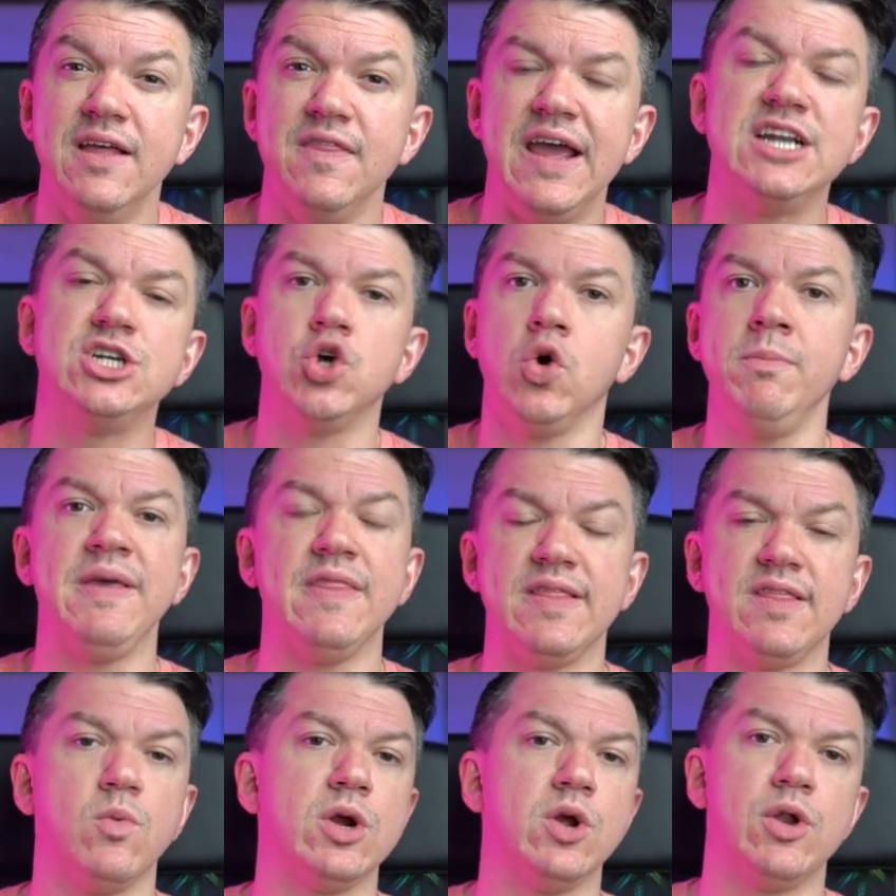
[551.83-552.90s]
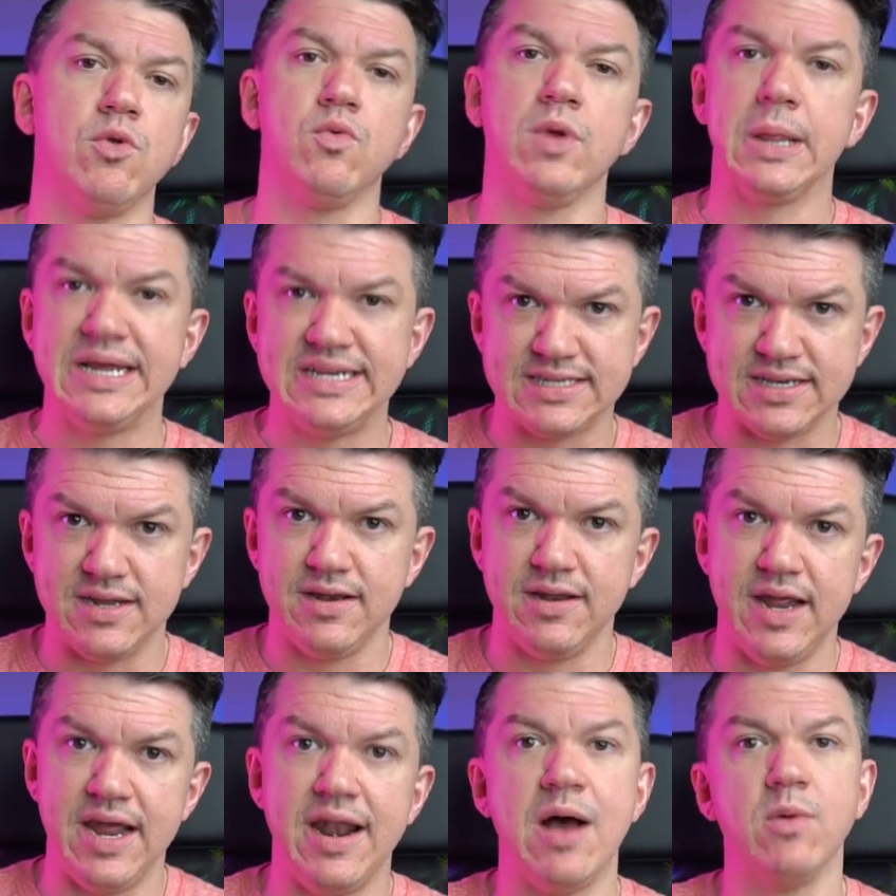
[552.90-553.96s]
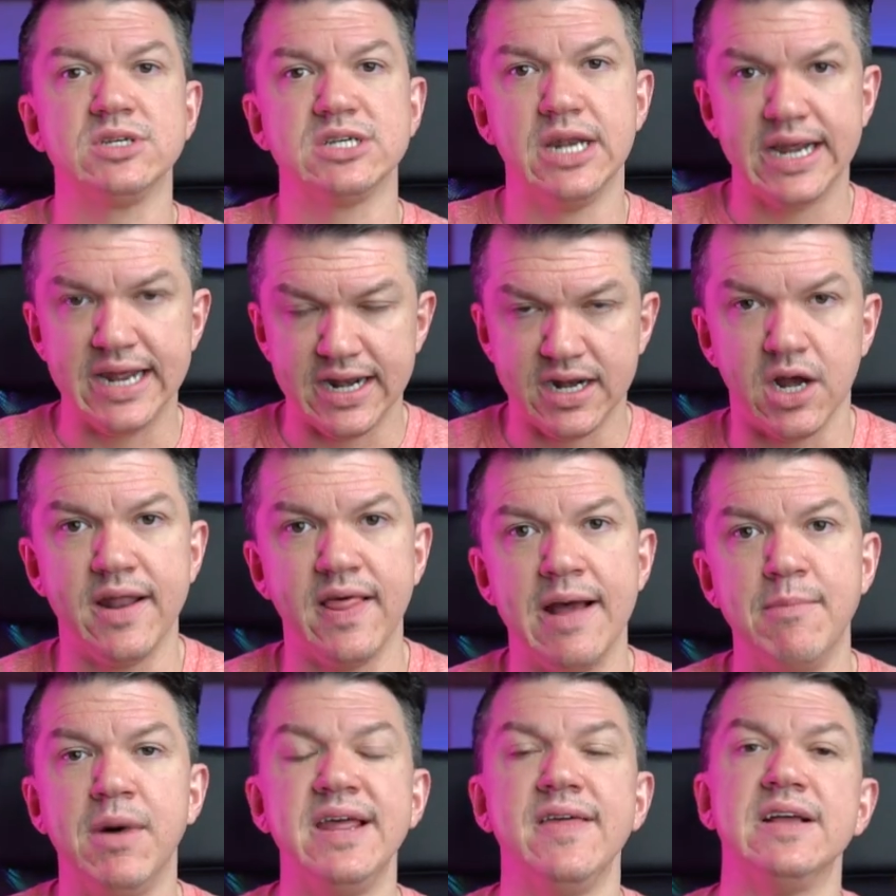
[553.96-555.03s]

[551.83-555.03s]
They had told me that they were going to release it and I was going to get a cut of that money.